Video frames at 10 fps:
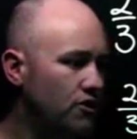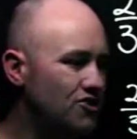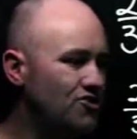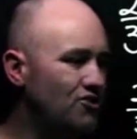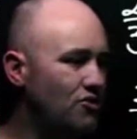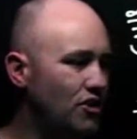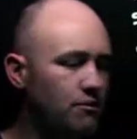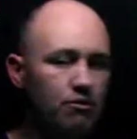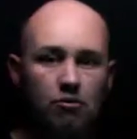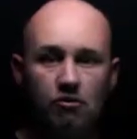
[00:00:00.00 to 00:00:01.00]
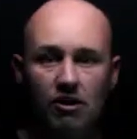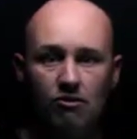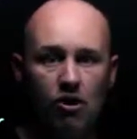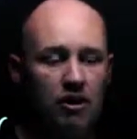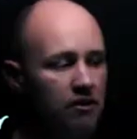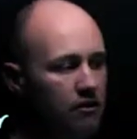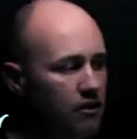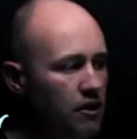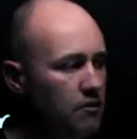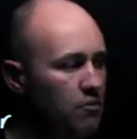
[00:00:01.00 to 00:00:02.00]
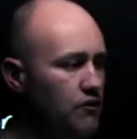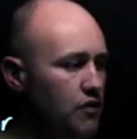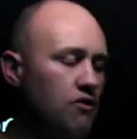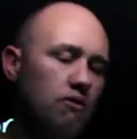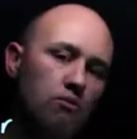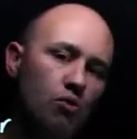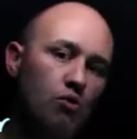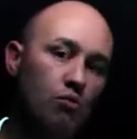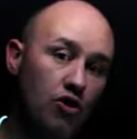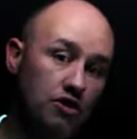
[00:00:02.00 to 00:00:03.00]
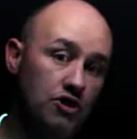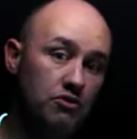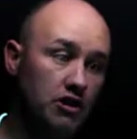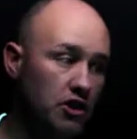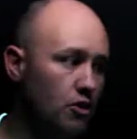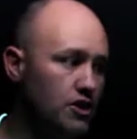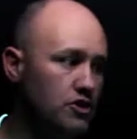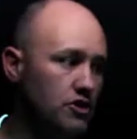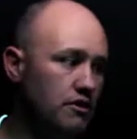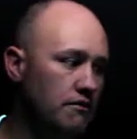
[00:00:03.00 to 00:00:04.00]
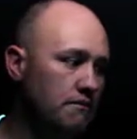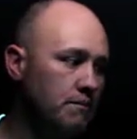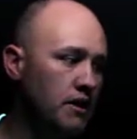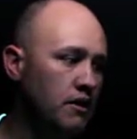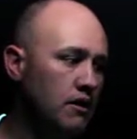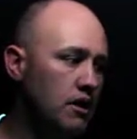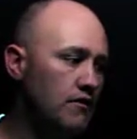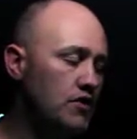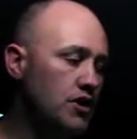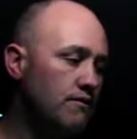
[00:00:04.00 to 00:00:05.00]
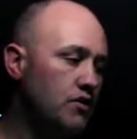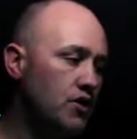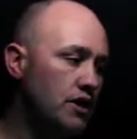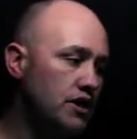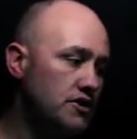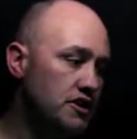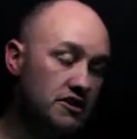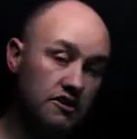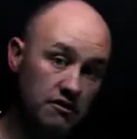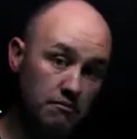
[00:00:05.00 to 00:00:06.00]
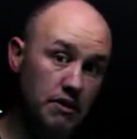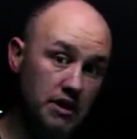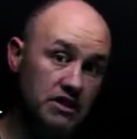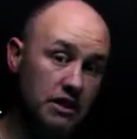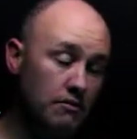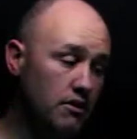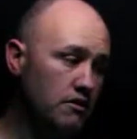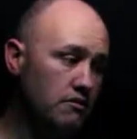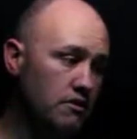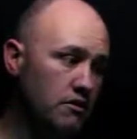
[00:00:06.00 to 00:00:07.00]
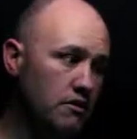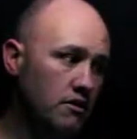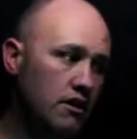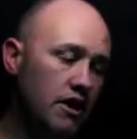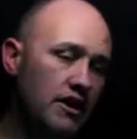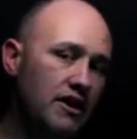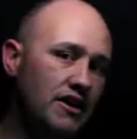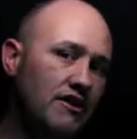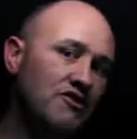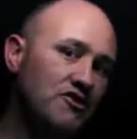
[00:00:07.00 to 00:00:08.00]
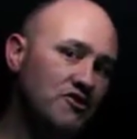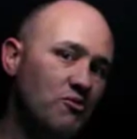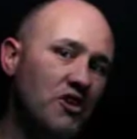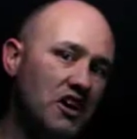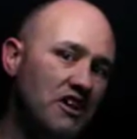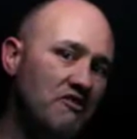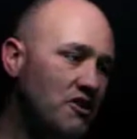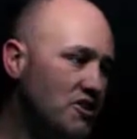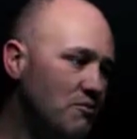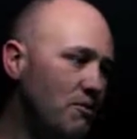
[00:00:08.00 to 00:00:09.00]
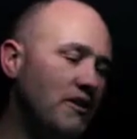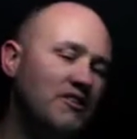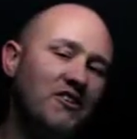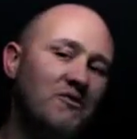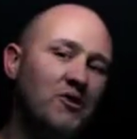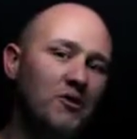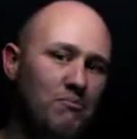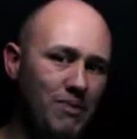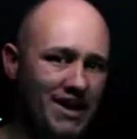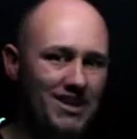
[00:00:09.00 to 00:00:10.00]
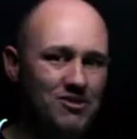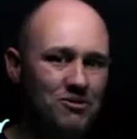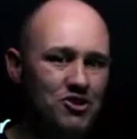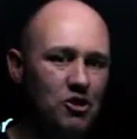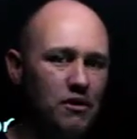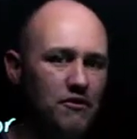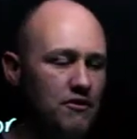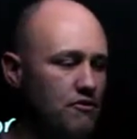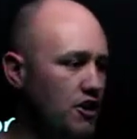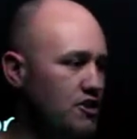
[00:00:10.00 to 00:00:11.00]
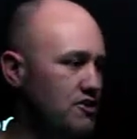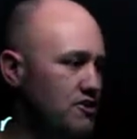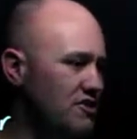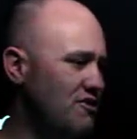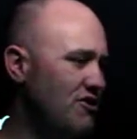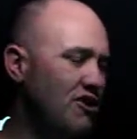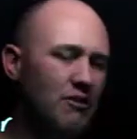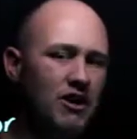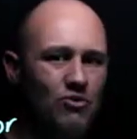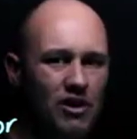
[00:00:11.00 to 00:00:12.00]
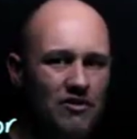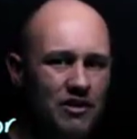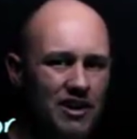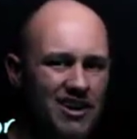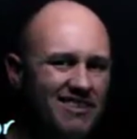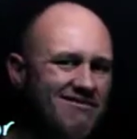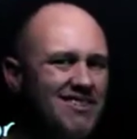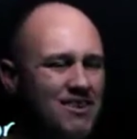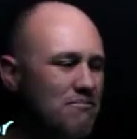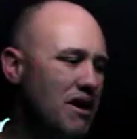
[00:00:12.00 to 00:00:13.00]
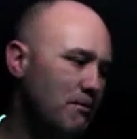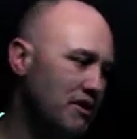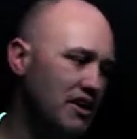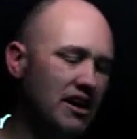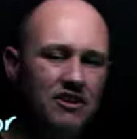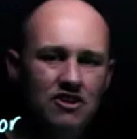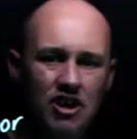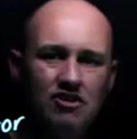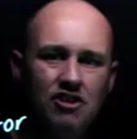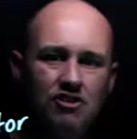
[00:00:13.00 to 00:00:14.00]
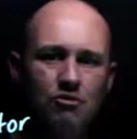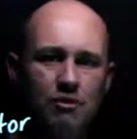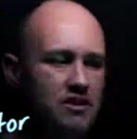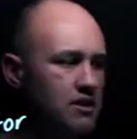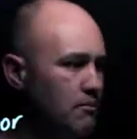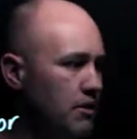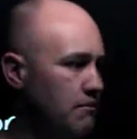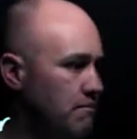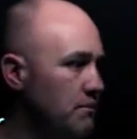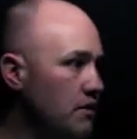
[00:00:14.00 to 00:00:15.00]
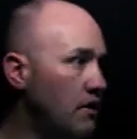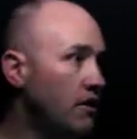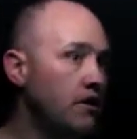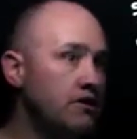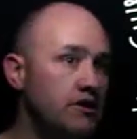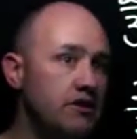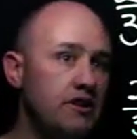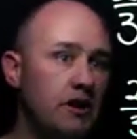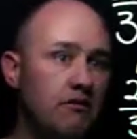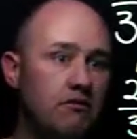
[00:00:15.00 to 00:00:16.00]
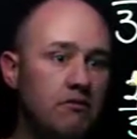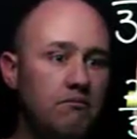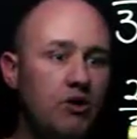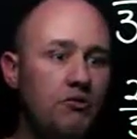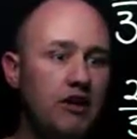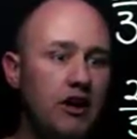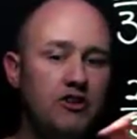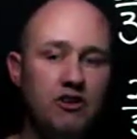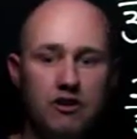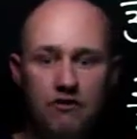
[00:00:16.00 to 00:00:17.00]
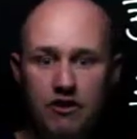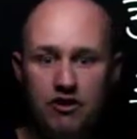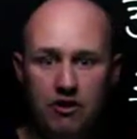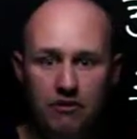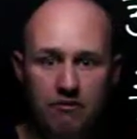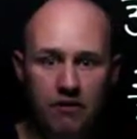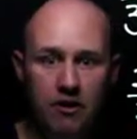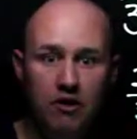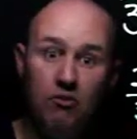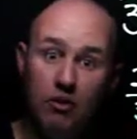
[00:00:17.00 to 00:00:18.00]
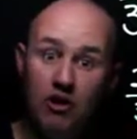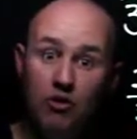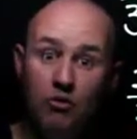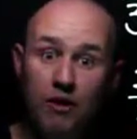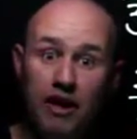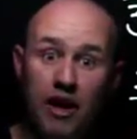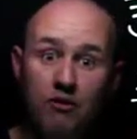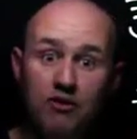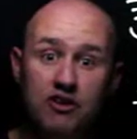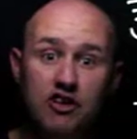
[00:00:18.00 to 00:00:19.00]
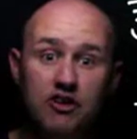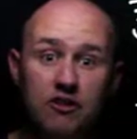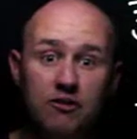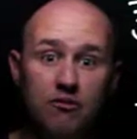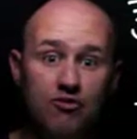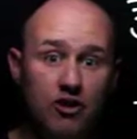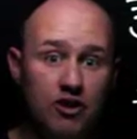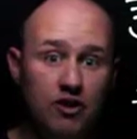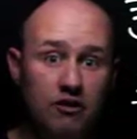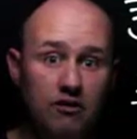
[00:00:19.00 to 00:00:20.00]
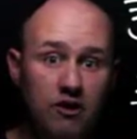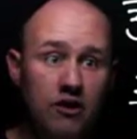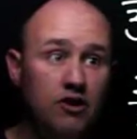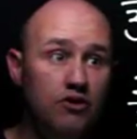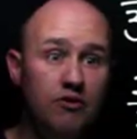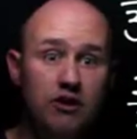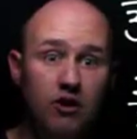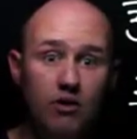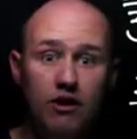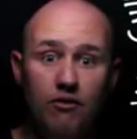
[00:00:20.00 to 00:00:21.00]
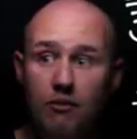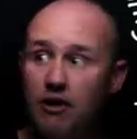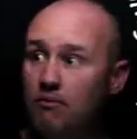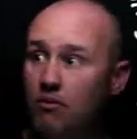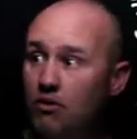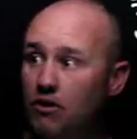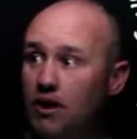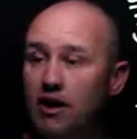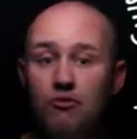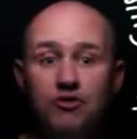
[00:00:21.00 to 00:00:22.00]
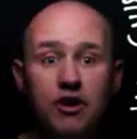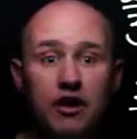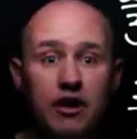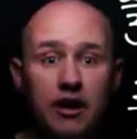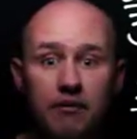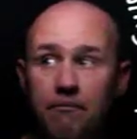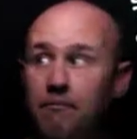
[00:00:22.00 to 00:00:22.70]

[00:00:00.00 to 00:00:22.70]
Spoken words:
It's not really the proper way to write it, but if you've got more work to do in the question, if you convert it into this as a mixed number, and then you have to do work later on, you'll probably have to convert it back to a top-heavy fraction. So you kind of may as well leave it there. Maybe at the end you change it into a mixed number. So there's our multiplication and division. What we're going to talk about now is addition and subtraction. So I'm just going to quickly go out the board and then we'll start again.